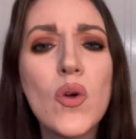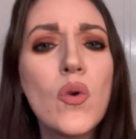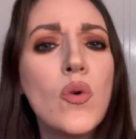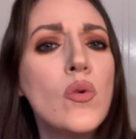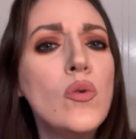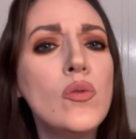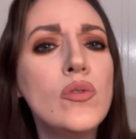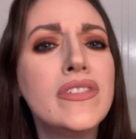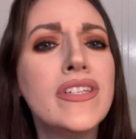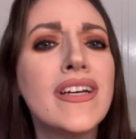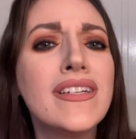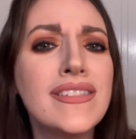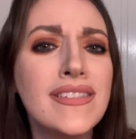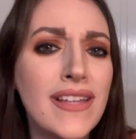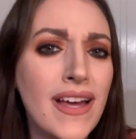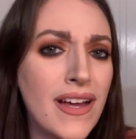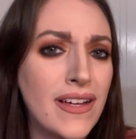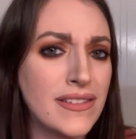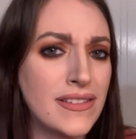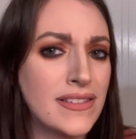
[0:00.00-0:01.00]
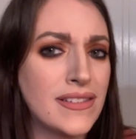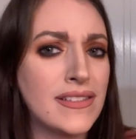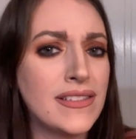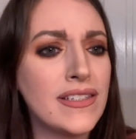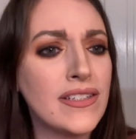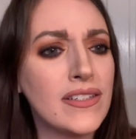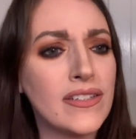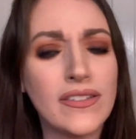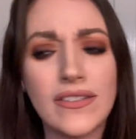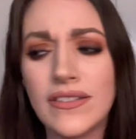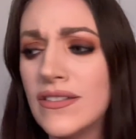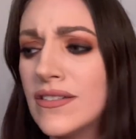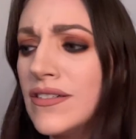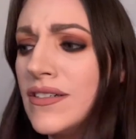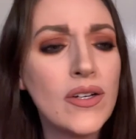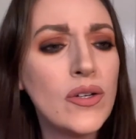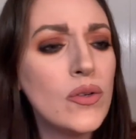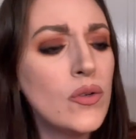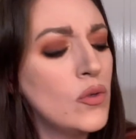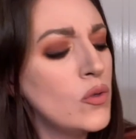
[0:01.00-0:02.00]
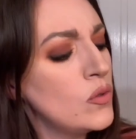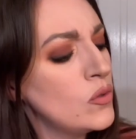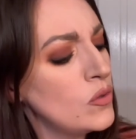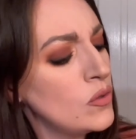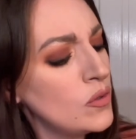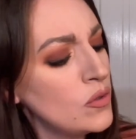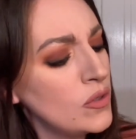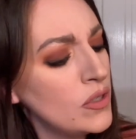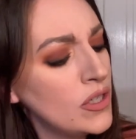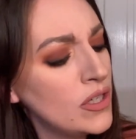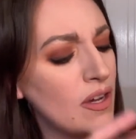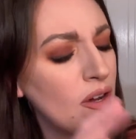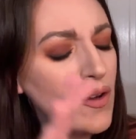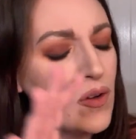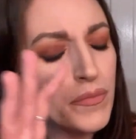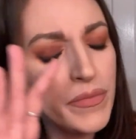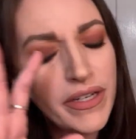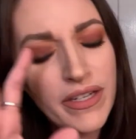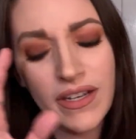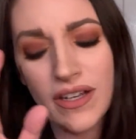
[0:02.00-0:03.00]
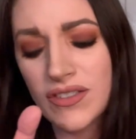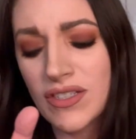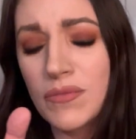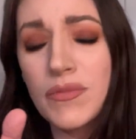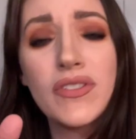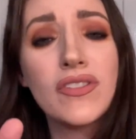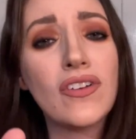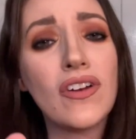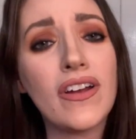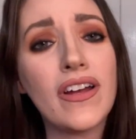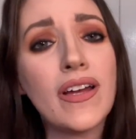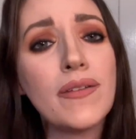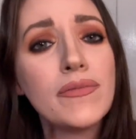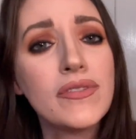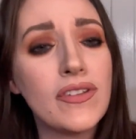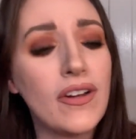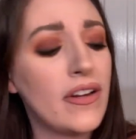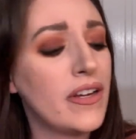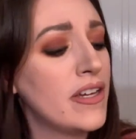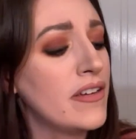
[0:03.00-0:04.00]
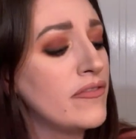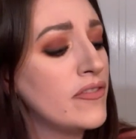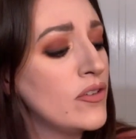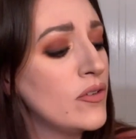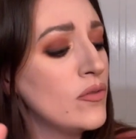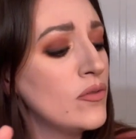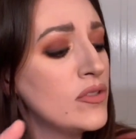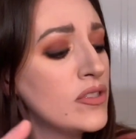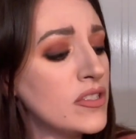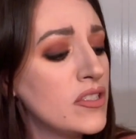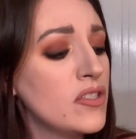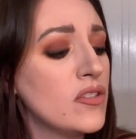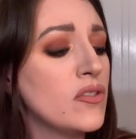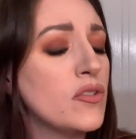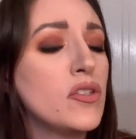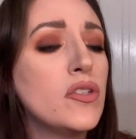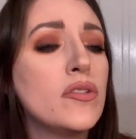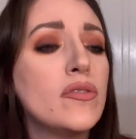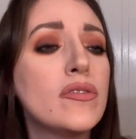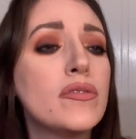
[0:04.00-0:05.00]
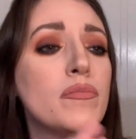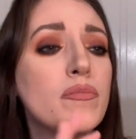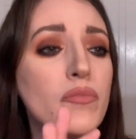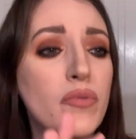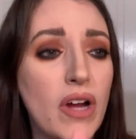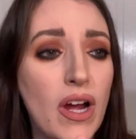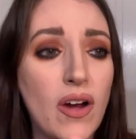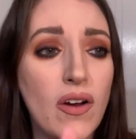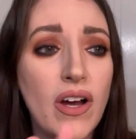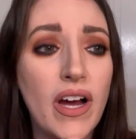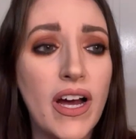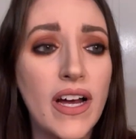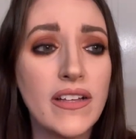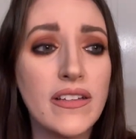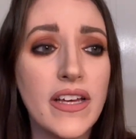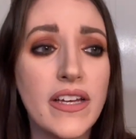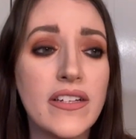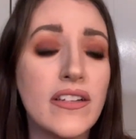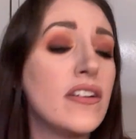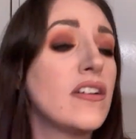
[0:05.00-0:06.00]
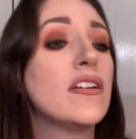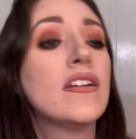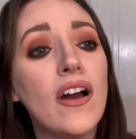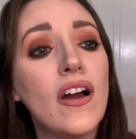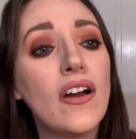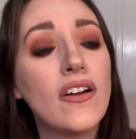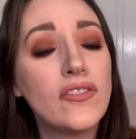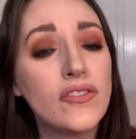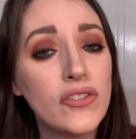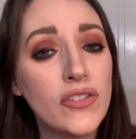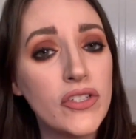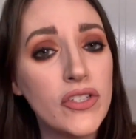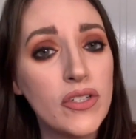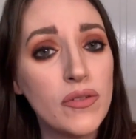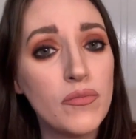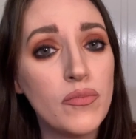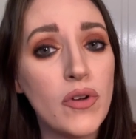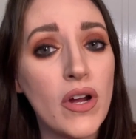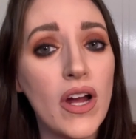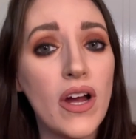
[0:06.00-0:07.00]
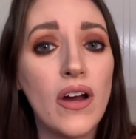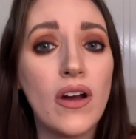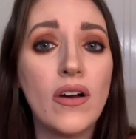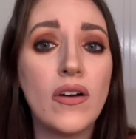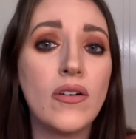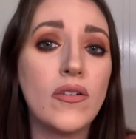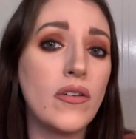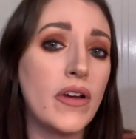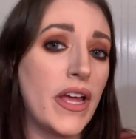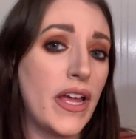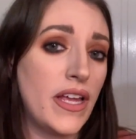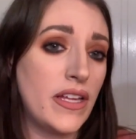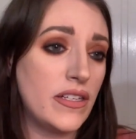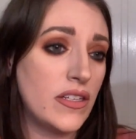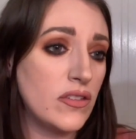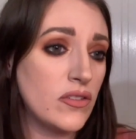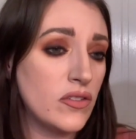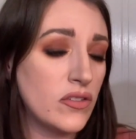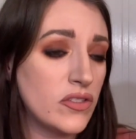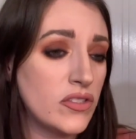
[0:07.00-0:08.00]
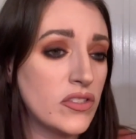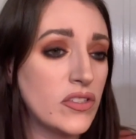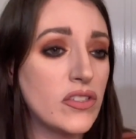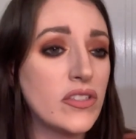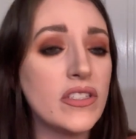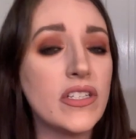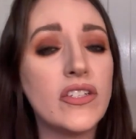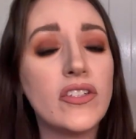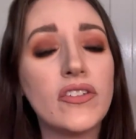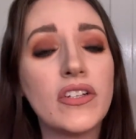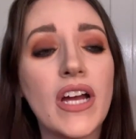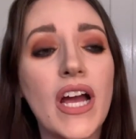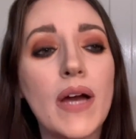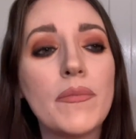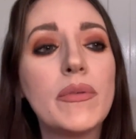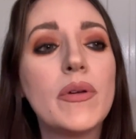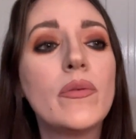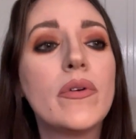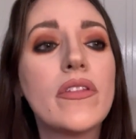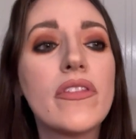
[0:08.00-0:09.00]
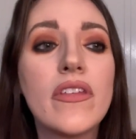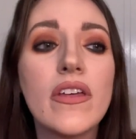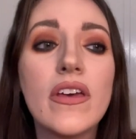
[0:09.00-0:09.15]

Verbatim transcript: Who does that still? Who? Oh my gosh, I'm sorry, I'm sorry. If you still use brow highlighter under your brow and it looks good and you're happy with